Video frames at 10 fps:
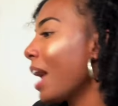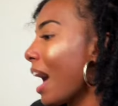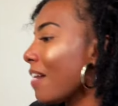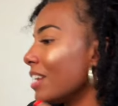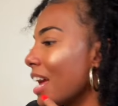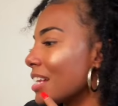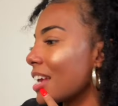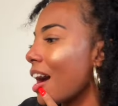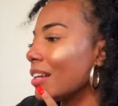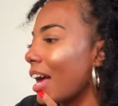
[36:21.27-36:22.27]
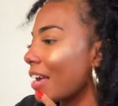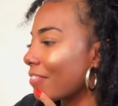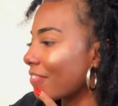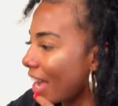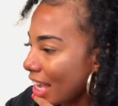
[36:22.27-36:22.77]
having that
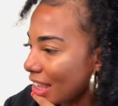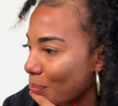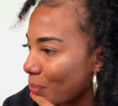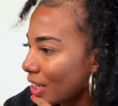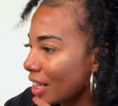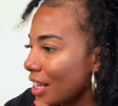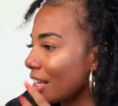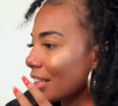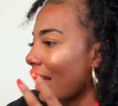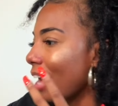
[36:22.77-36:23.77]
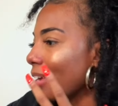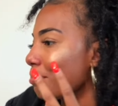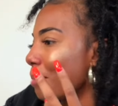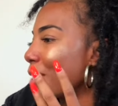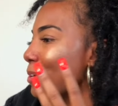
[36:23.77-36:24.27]
childlike faith will
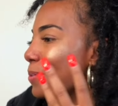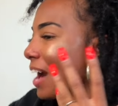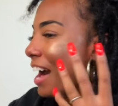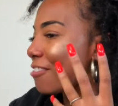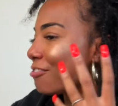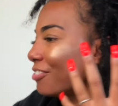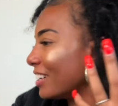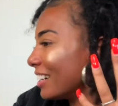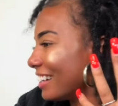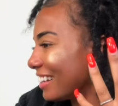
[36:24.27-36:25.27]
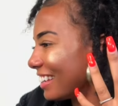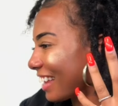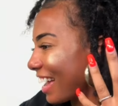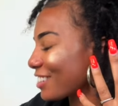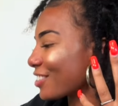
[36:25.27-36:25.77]
like make you have fun
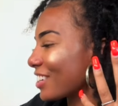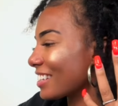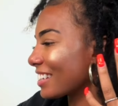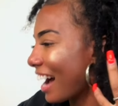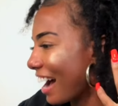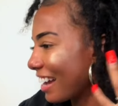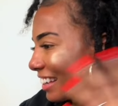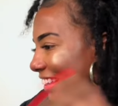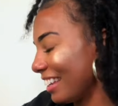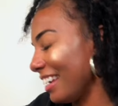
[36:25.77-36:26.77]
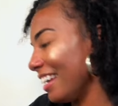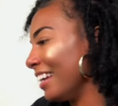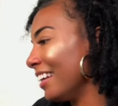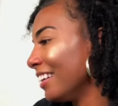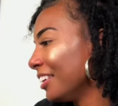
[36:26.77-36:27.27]
and like trust God
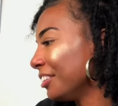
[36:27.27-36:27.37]
again.